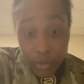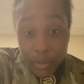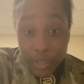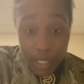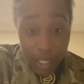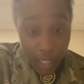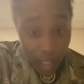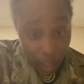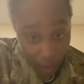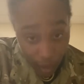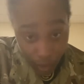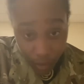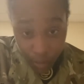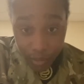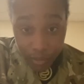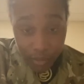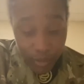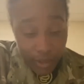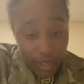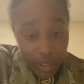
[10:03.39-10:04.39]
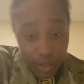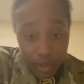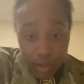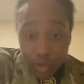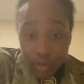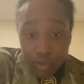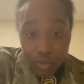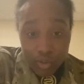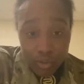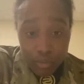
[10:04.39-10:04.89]
it alone. We didn't
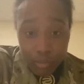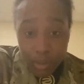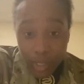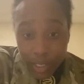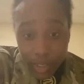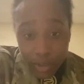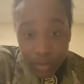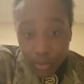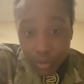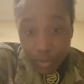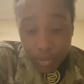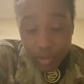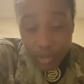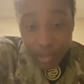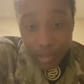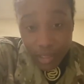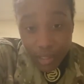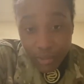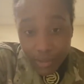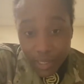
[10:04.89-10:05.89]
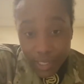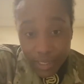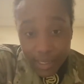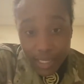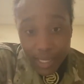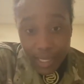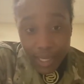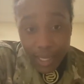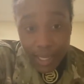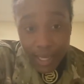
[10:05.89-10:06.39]
do buddy groups and stuff like
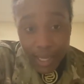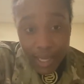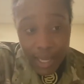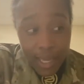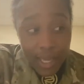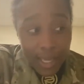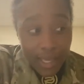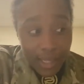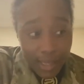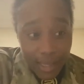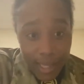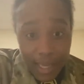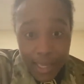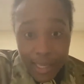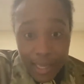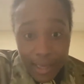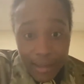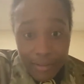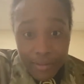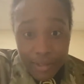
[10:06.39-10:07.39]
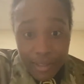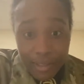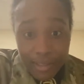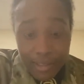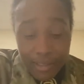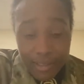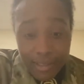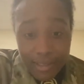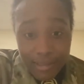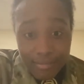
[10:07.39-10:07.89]
that. They gave
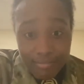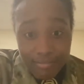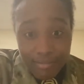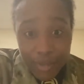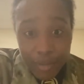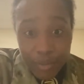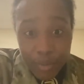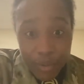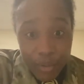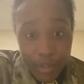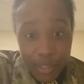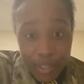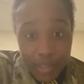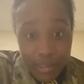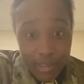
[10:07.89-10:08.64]
us the points